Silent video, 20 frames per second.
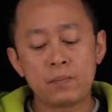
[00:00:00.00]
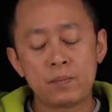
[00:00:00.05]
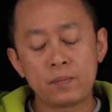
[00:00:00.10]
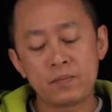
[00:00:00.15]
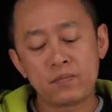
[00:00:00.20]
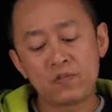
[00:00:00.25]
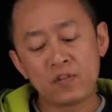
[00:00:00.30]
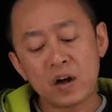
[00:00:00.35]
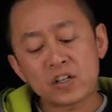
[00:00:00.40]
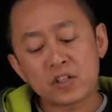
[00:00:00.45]

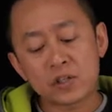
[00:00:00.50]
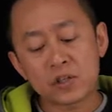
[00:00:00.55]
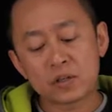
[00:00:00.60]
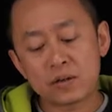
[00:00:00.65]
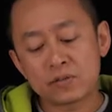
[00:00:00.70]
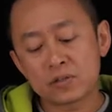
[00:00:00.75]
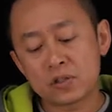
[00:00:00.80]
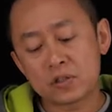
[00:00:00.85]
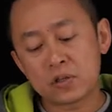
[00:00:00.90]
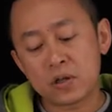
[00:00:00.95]

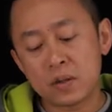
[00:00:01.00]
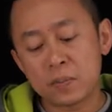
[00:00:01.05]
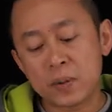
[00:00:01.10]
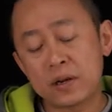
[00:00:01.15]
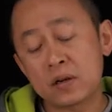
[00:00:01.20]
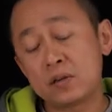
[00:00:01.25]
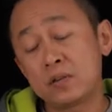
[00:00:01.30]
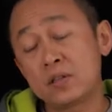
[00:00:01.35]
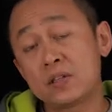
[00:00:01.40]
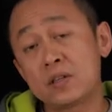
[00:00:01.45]
function of the solar
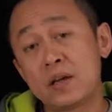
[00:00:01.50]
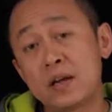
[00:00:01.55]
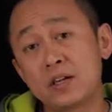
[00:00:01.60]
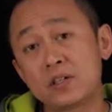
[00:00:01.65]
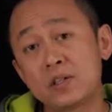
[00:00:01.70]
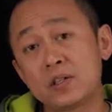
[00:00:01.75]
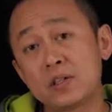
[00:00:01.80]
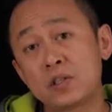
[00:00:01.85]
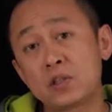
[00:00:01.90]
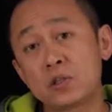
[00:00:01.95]
panel is
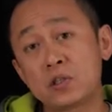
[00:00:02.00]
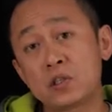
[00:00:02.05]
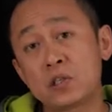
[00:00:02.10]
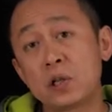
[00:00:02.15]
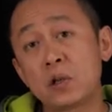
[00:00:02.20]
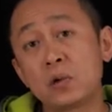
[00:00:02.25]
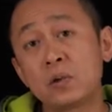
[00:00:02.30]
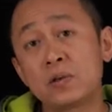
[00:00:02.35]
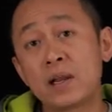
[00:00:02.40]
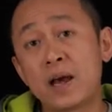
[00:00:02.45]
actually to
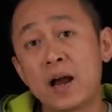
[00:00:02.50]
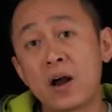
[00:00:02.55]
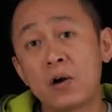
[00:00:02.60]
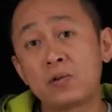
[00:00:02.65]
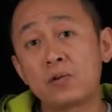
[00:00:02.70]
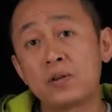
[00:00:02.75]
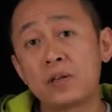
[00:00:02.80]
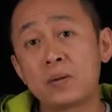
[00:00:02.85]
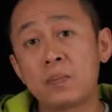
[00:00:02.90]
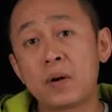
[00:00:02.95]
slow
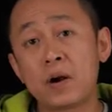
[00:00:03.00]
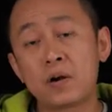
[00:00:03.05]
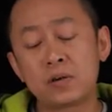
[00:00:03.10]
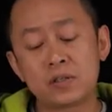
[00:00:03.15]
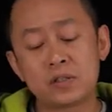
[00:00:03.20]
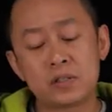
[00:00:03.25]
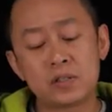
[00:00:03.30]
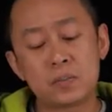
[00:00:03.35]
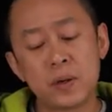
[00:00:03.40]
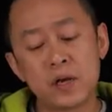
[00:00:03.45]
down the power
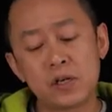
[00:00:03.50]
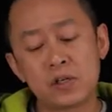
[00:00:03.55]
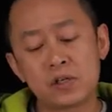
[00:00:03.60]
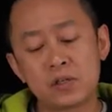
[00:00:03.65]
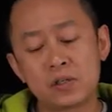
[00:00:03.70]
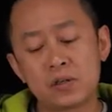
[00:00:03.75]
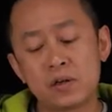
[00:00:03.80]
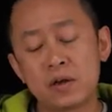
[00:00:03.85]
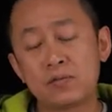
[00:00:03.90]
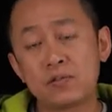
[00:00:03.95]

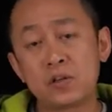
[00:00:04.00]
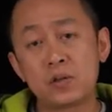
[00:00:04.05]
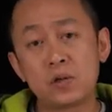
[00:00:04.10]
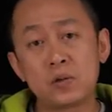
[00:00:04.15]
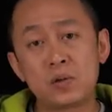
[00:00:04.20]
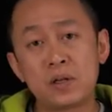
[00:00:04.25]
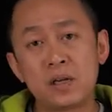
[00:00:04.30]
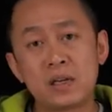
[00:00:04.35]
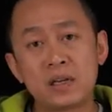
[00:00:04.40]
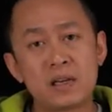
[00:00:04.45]
dissipation of the
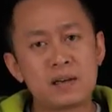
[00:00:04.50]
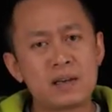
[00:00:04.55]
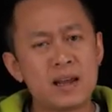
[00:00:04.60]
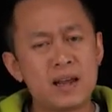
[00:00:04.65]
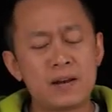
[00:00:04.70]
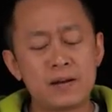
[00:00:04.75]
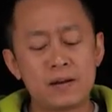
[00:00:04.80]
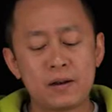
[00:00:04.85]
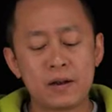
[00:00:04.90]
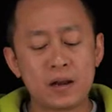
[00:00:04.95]
unit
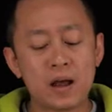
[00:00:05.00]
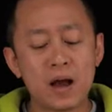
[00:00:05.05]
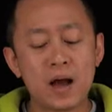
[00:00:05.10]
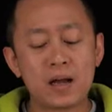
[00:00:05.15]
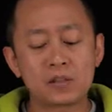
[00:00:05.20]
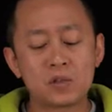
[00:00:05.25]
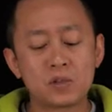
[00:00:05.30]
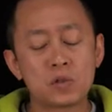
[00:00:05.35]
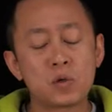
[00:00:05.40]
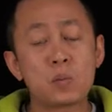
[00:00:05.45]
and
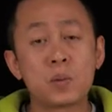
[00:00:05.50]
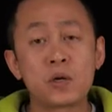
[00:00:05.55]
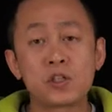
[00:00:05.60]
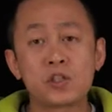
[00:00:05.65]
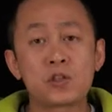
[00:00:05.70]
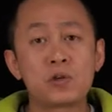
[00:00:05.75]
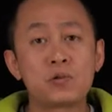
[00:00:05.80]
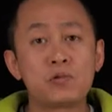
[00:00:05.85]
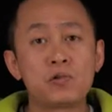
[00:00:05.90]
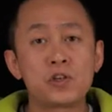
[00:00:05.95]
not so
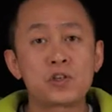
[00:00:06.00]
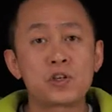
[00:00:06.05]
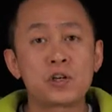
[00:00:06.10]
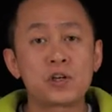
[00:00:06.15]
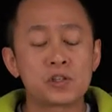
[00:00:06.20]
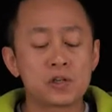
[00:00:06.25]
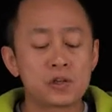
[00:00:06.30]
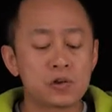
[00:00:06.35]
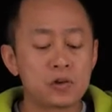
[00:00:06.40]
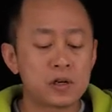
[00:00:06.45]
much to
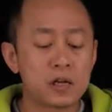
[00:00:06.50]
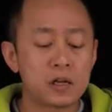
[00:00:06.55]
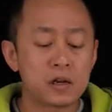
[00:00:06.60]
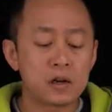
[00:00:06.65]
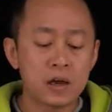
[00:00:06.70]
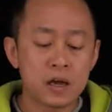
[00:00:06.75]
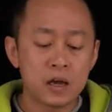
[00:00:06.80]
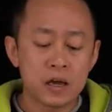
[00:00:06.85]
recharge the unit.